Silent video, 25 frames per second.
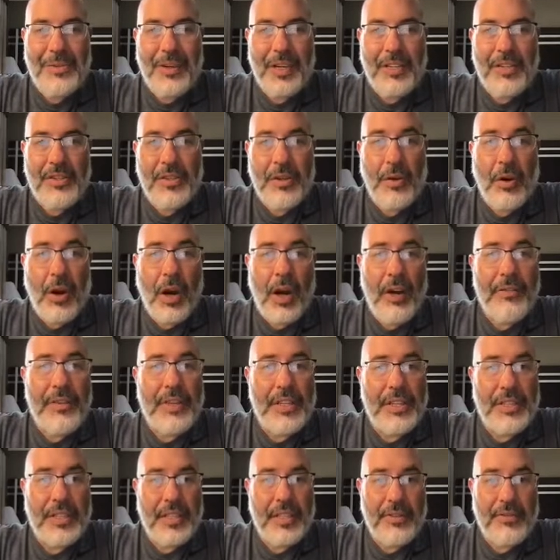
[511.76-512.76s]
right? So
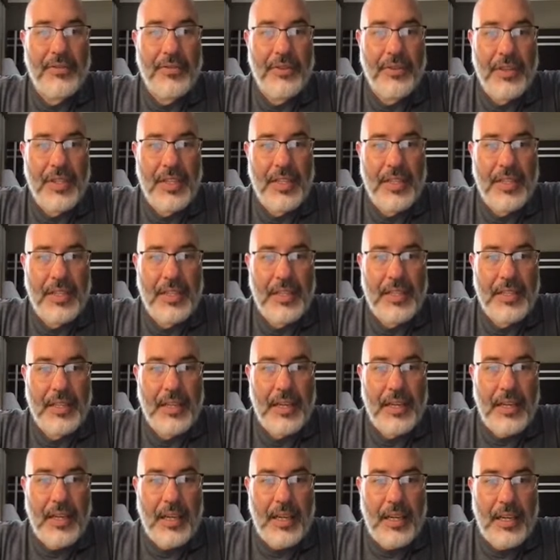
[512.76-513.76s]
obviously for this,
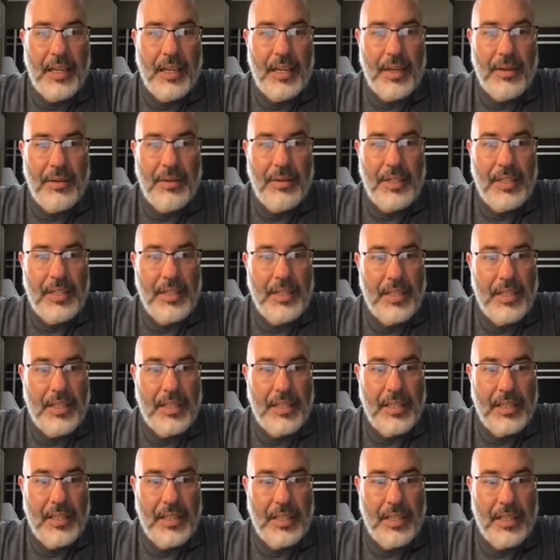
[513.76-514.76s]
here is
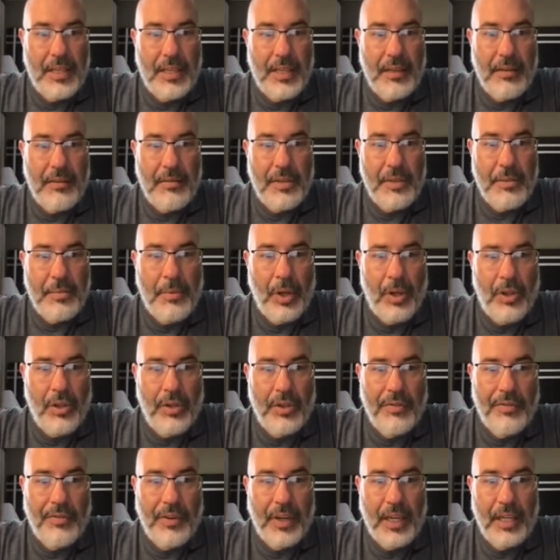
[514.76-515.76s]
this smaller
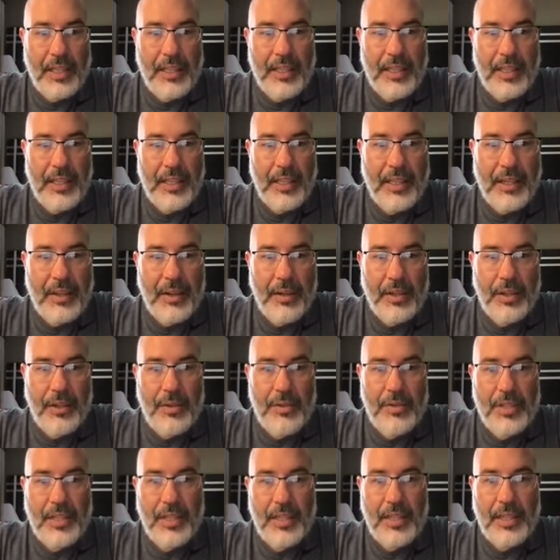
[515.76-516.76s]
font that they're
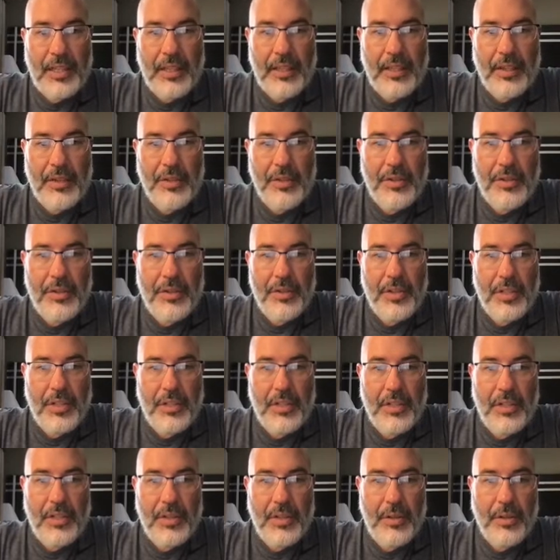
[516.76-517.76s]
using, that they are choosing
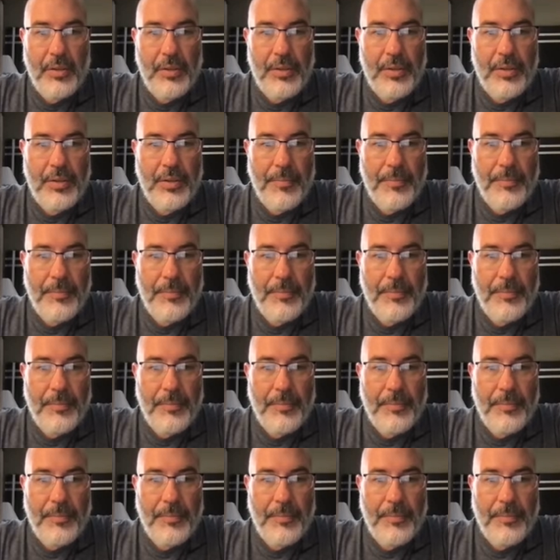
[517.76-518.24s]
to use.